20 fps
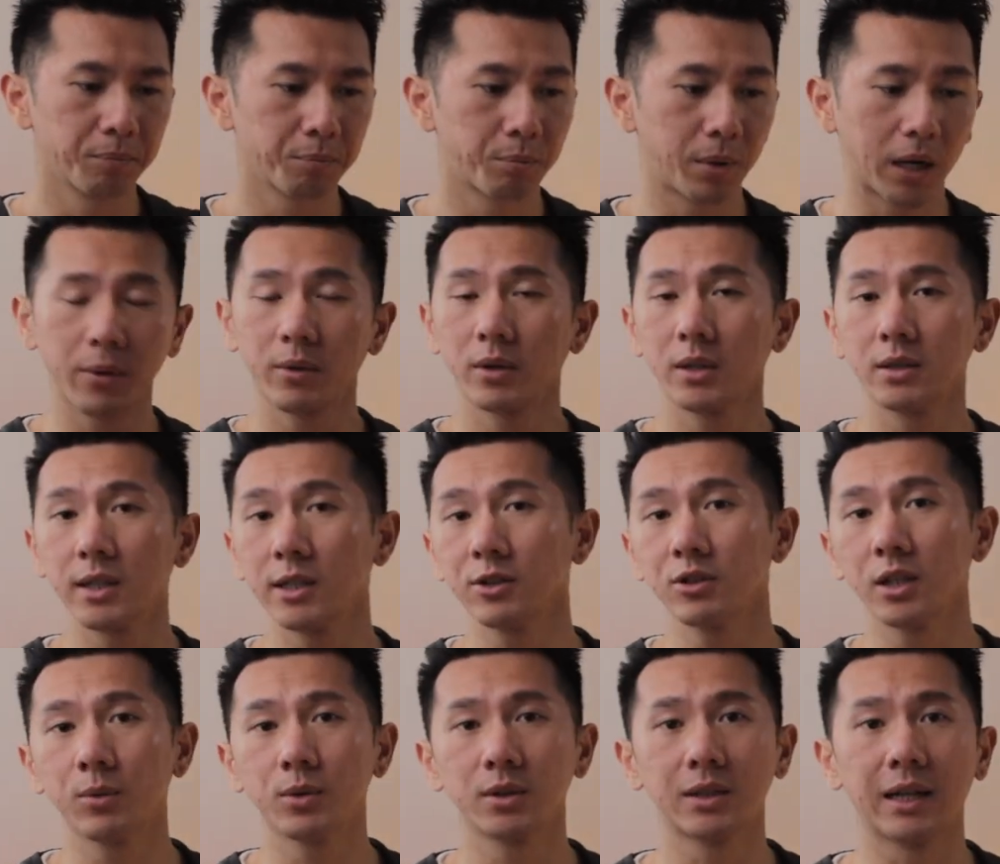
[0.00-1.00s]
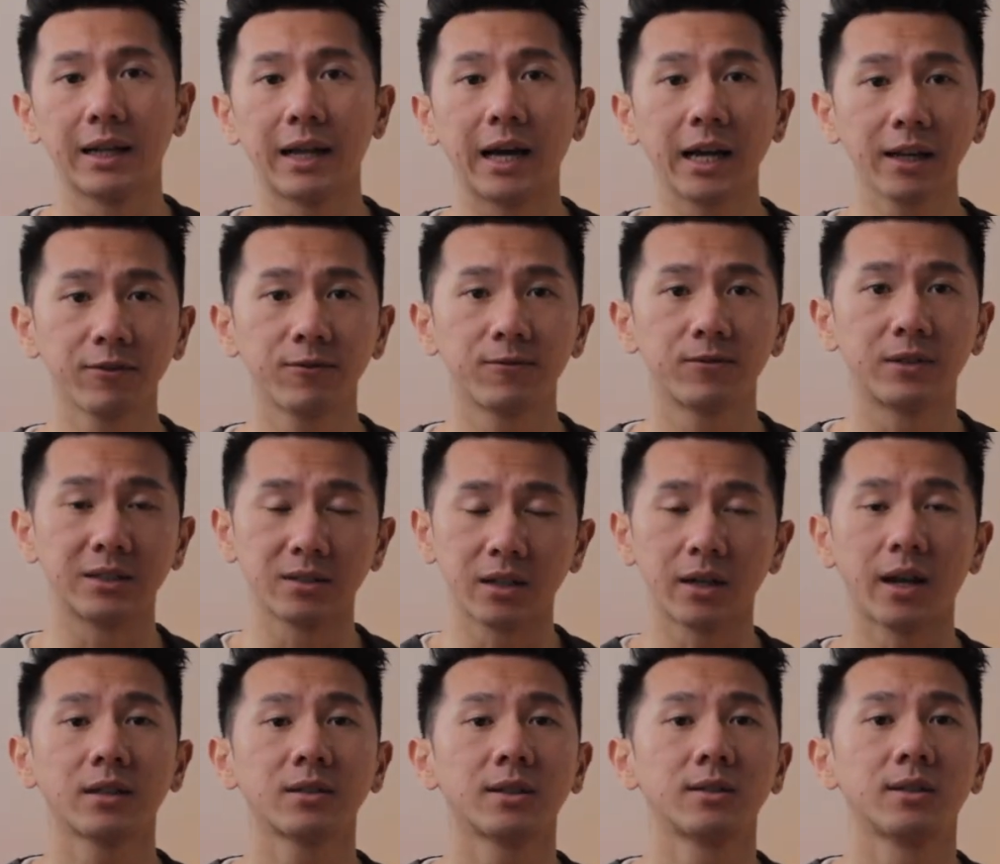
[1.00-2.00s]
But it essentially was a live
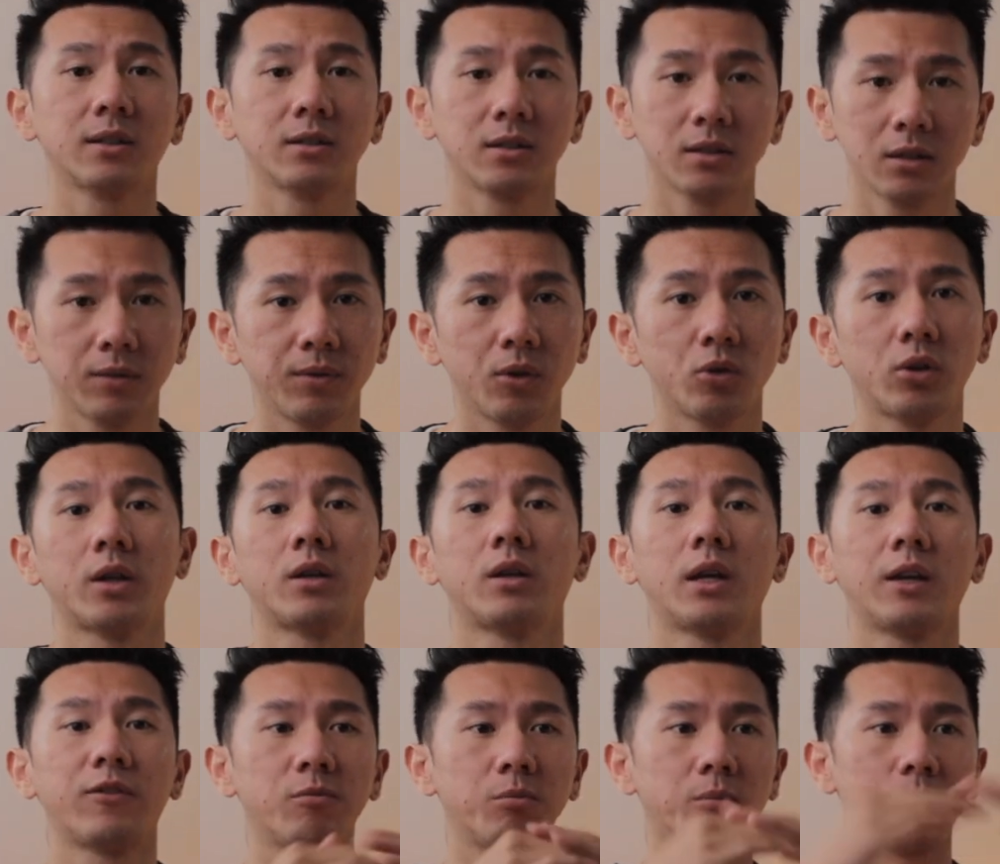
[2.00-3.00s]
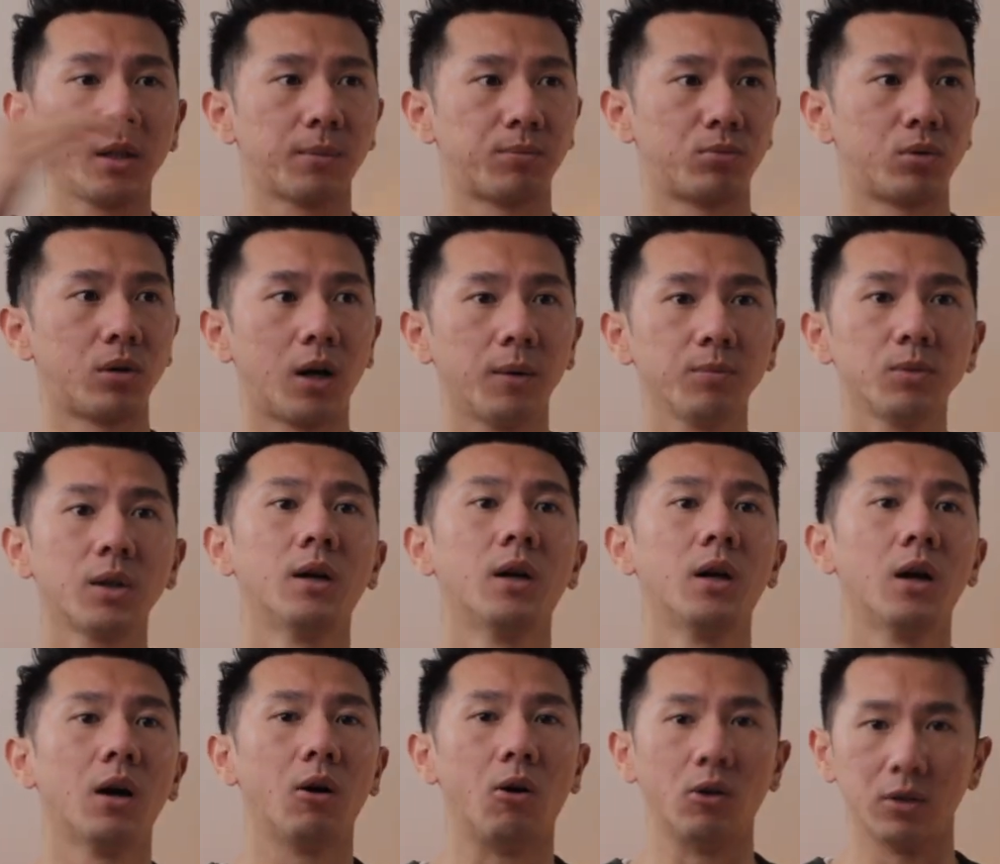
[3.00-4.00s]
design exercise interview. They give me the prompt
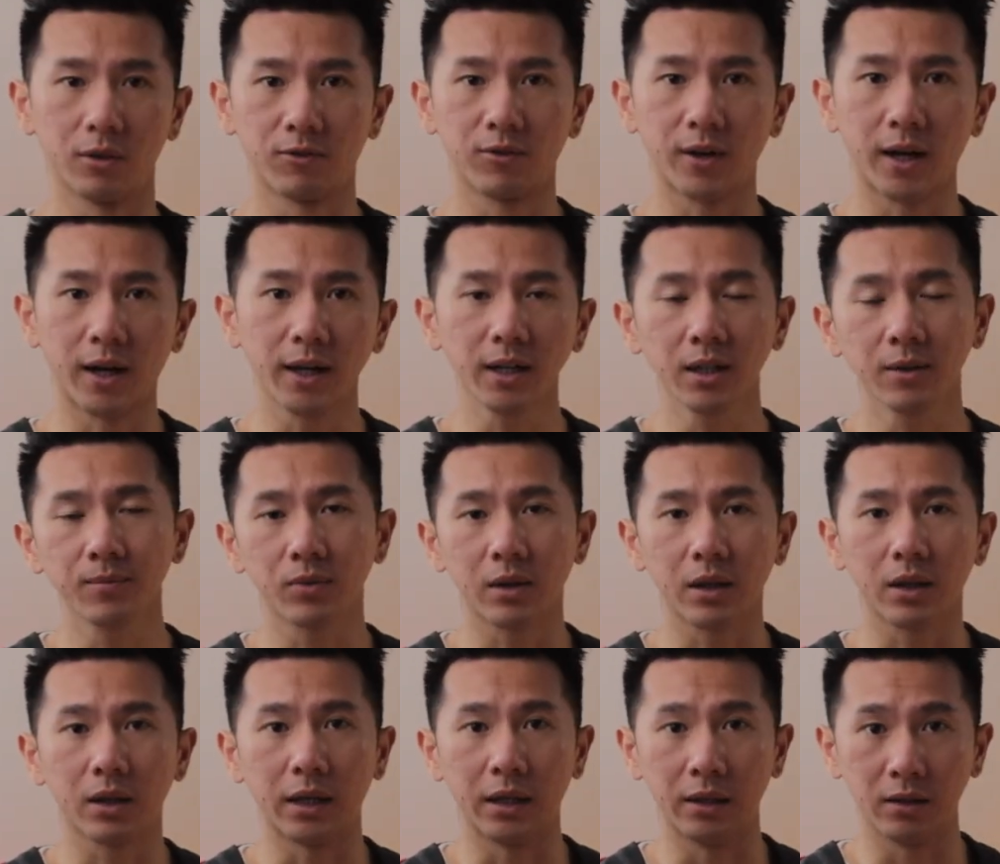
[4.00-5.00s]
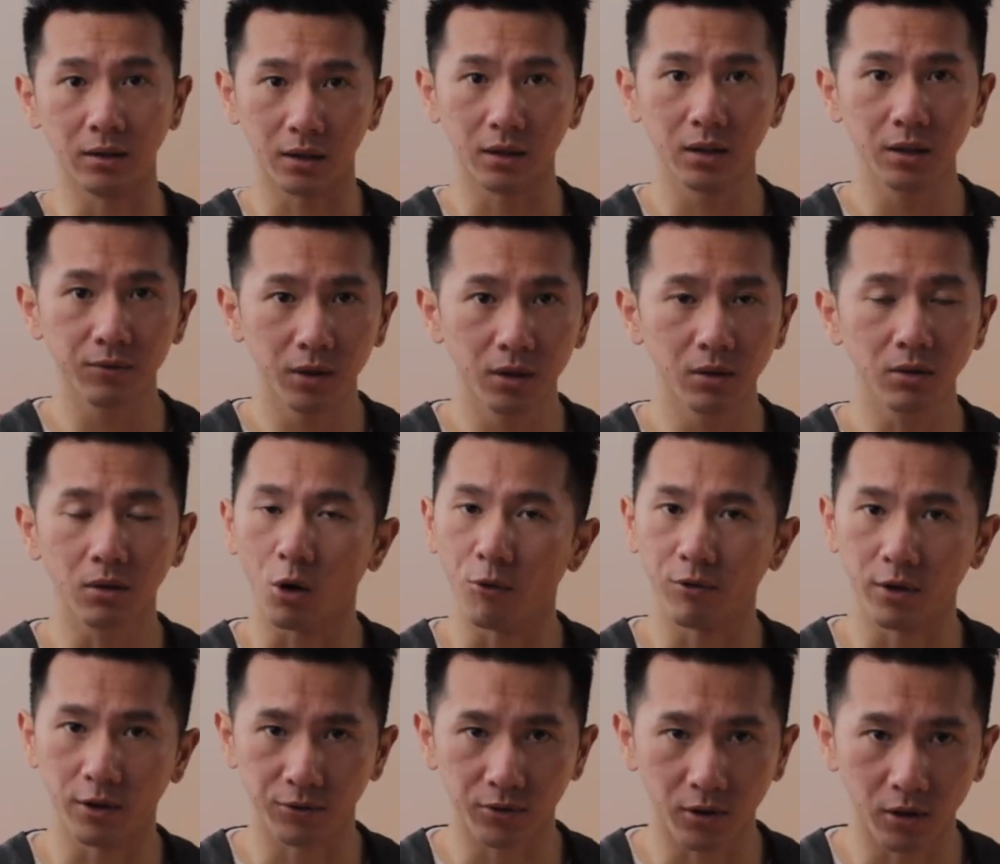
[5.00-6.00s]
on the fly in the interview
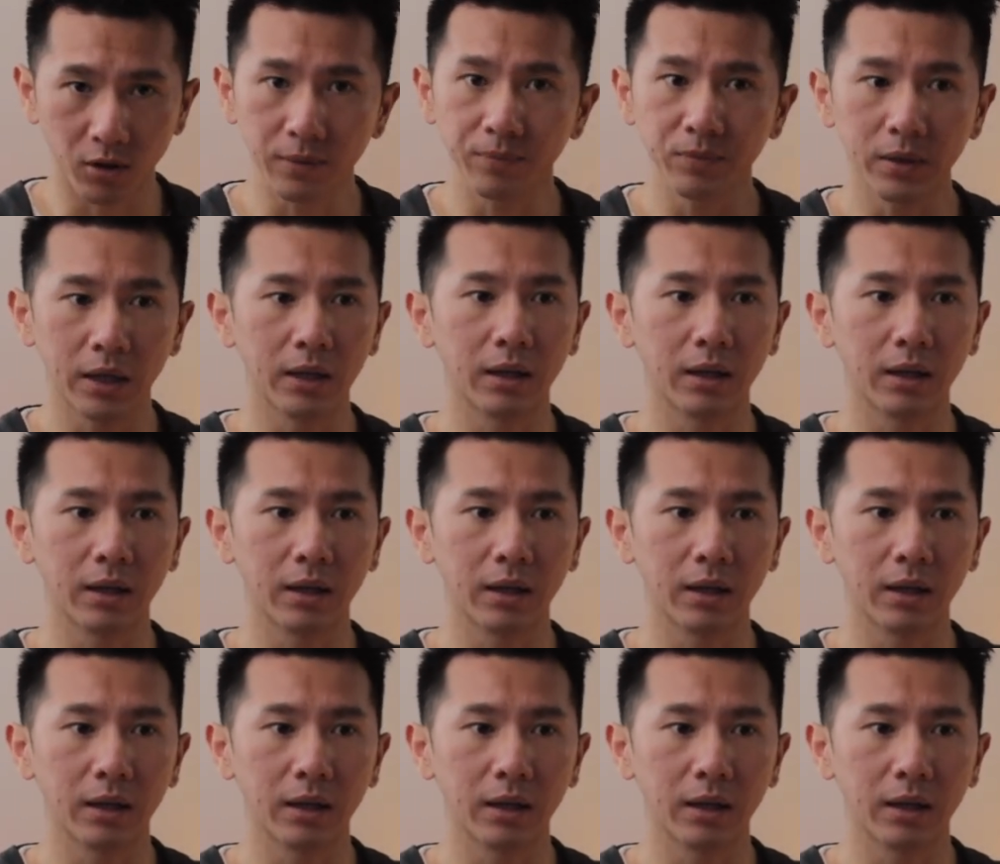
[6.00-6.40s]
over the phone.